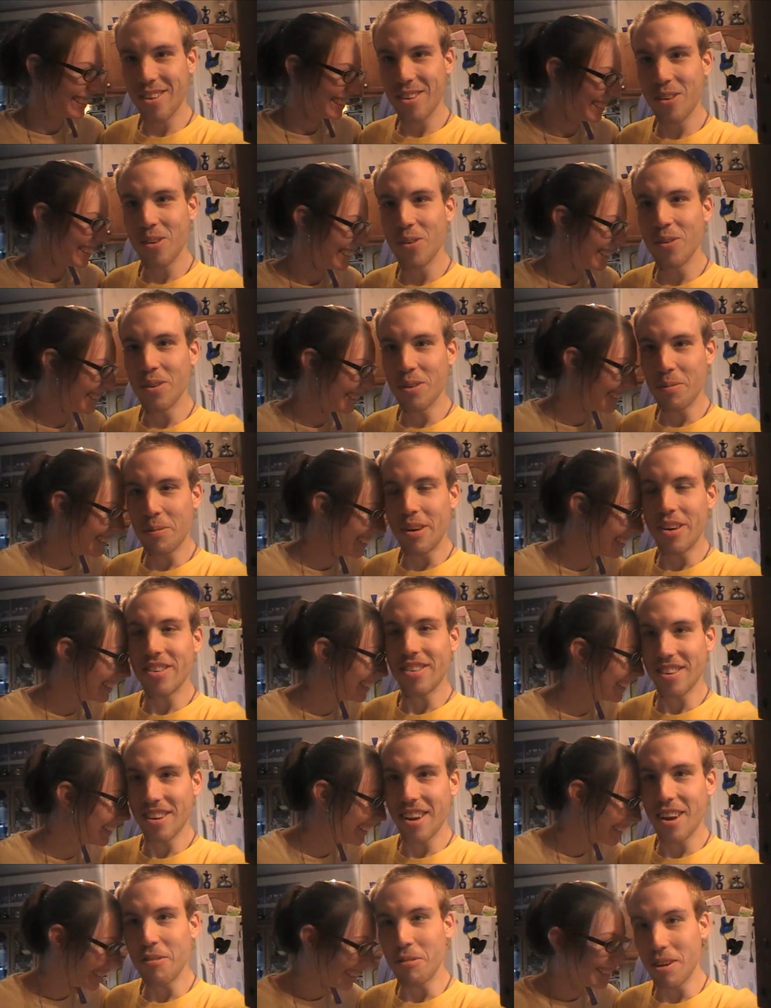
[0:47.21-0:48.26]
Speaker 1: Dad's the coolest
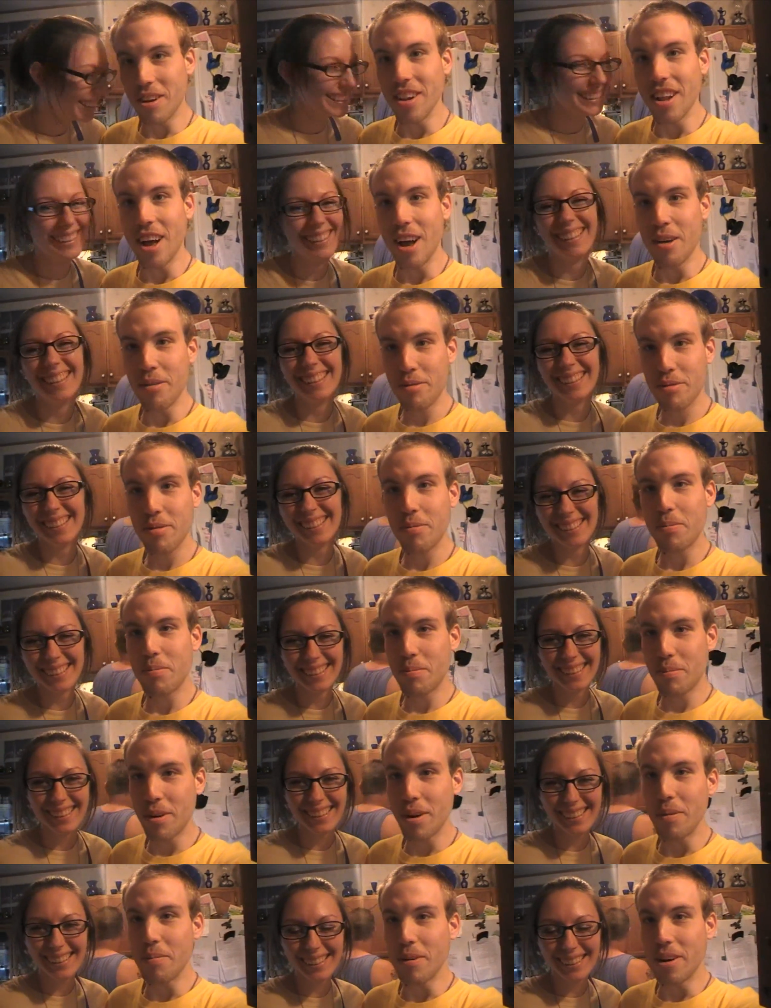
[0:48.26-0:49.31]
person ever alive,
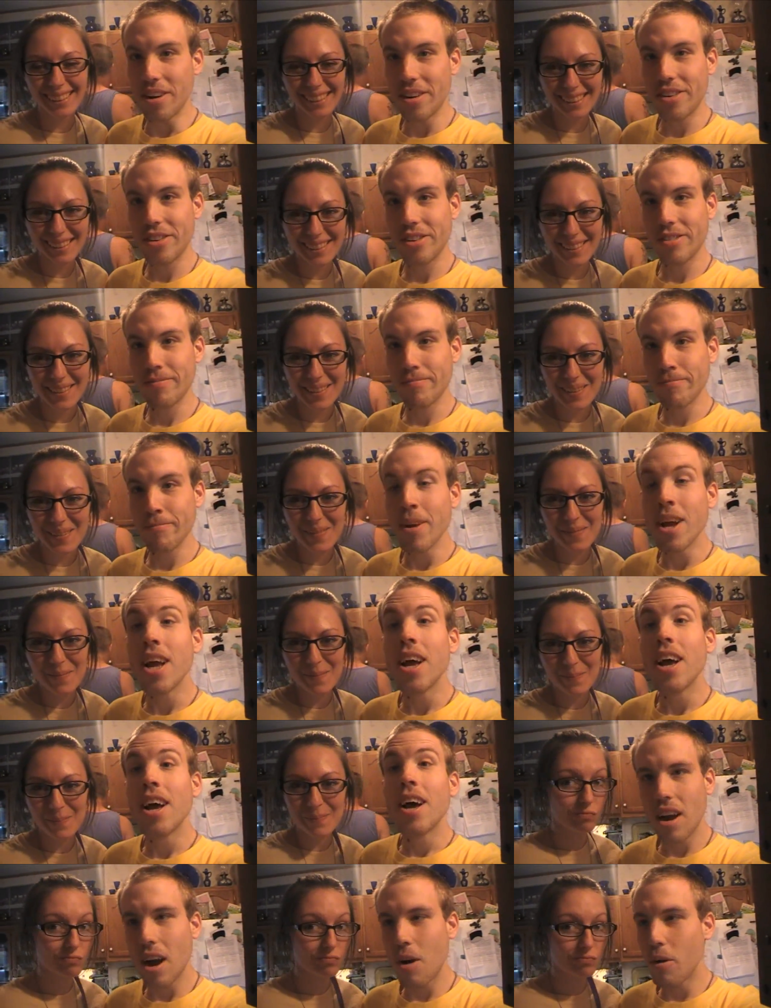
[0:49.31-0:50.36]
pretty much.
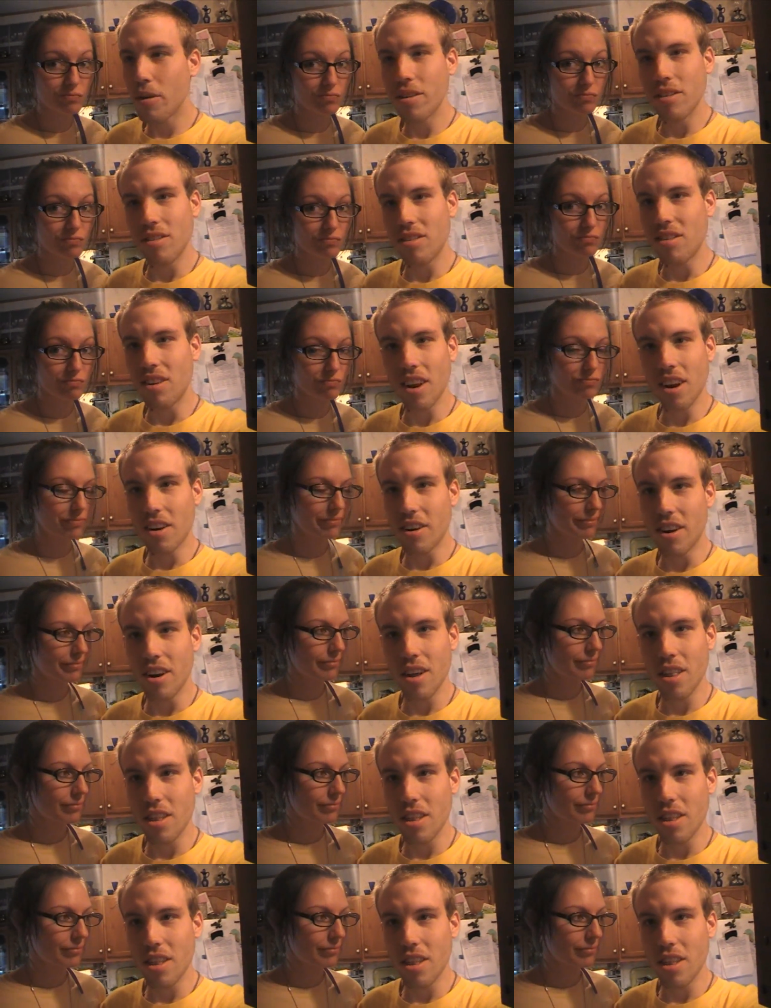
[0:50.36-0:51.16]
I wasn't sick or